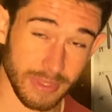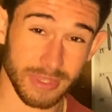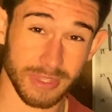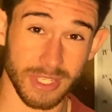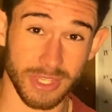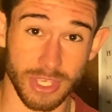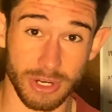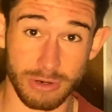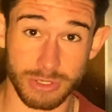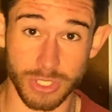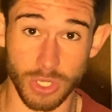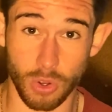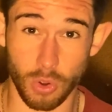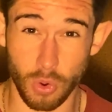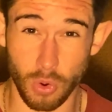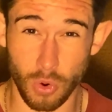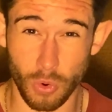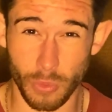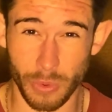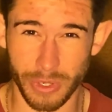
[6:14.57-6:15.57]
Then there is a
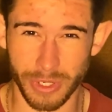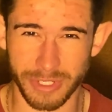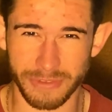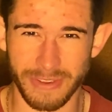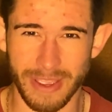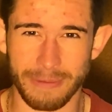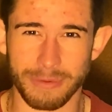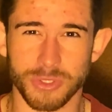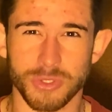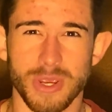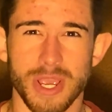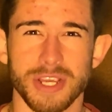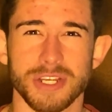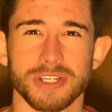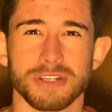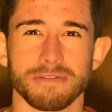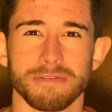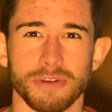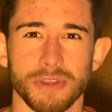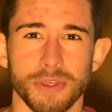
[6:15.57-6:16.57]
whole world of
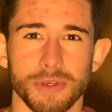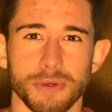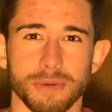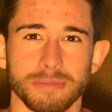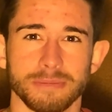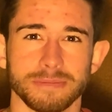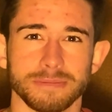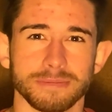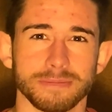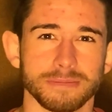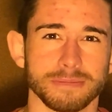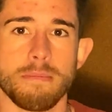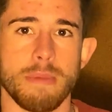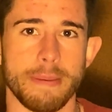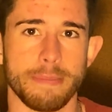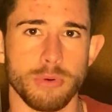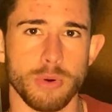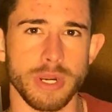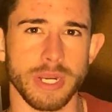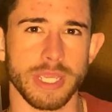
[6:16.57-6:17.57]
abstraction for you. My
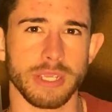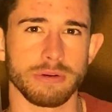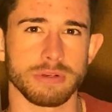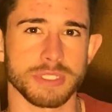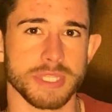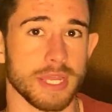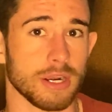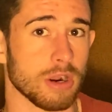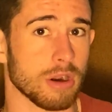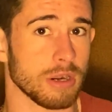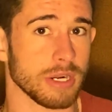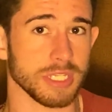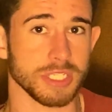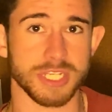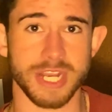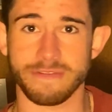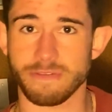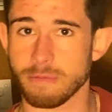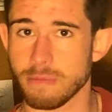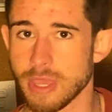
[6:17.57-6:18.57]
point here is that art is
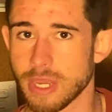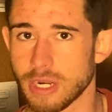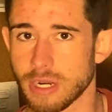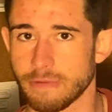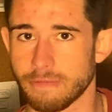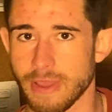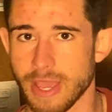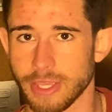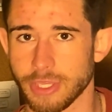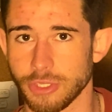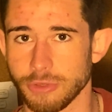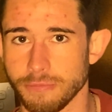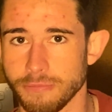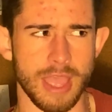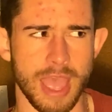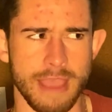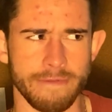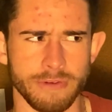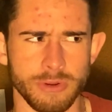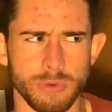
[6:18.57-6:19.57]
never made in a vacuum.
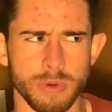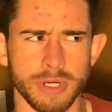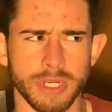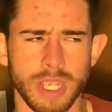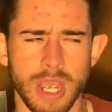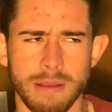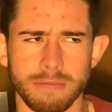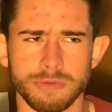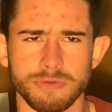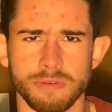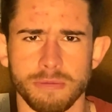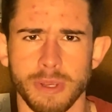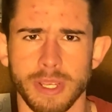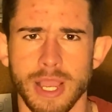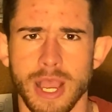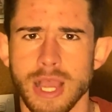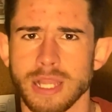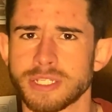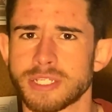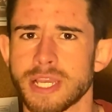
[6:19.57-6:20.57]
Everyone comes from a
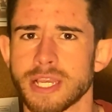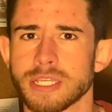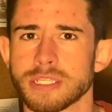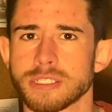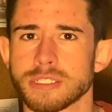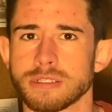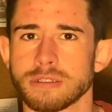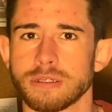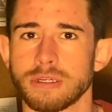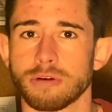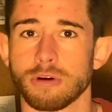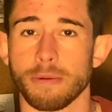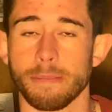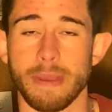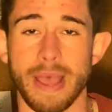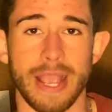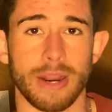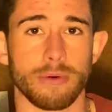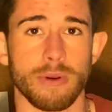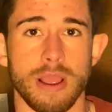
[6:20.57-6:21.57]
context or a
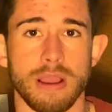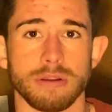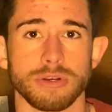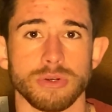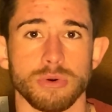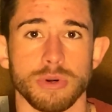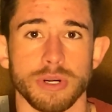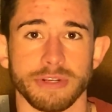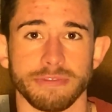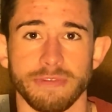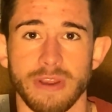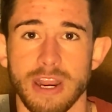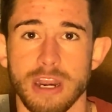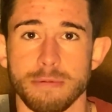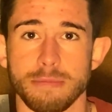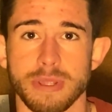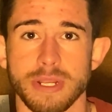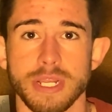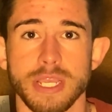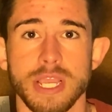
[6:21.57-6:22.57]
background or an
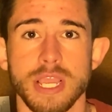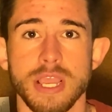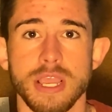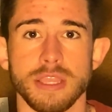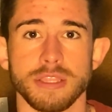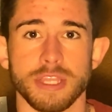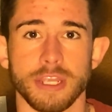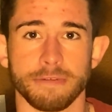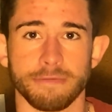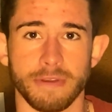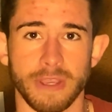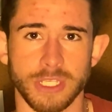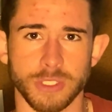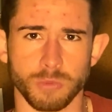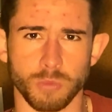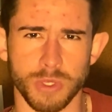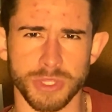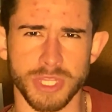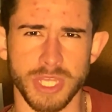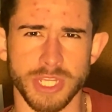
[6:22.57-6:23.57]
environment that affects
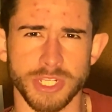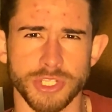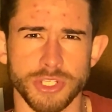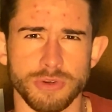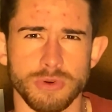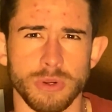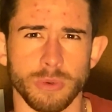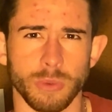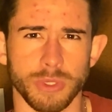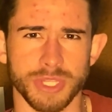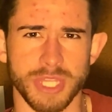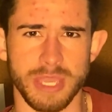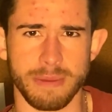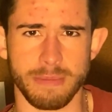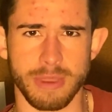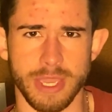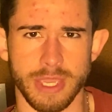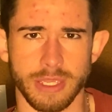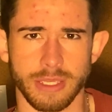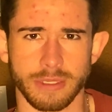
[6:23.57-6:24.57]
what they do and what they
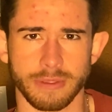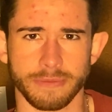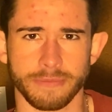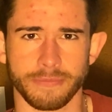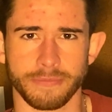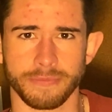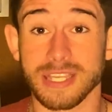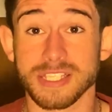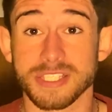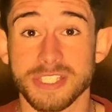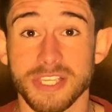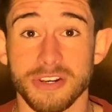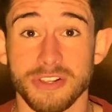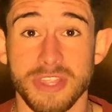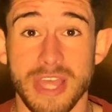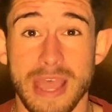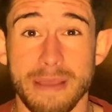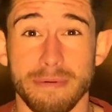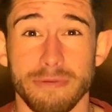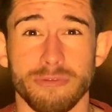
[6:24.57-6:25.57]
make. Consider
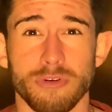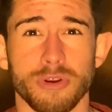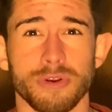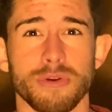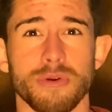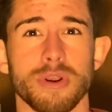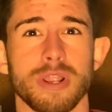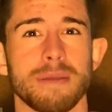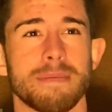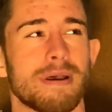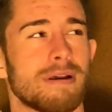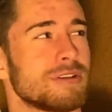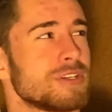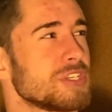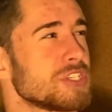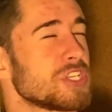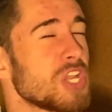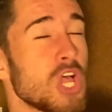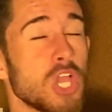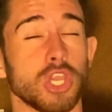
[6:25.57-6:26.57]
that before groaning about
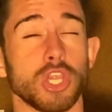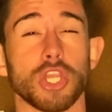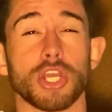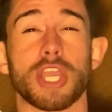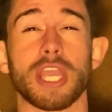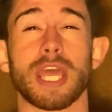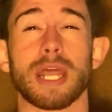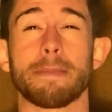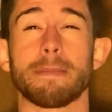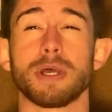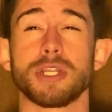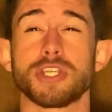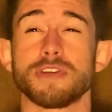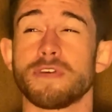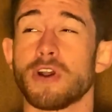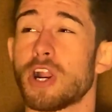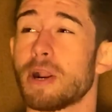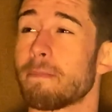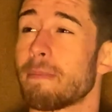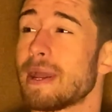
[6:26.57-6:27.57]
just looking at a bunch of
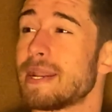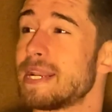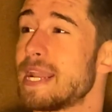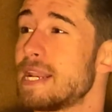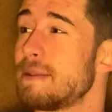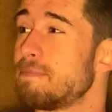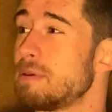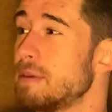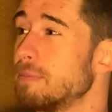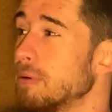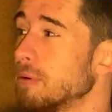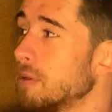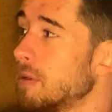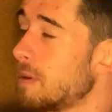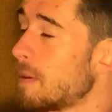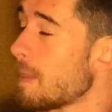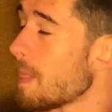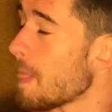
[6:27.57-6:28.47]
art by dead people.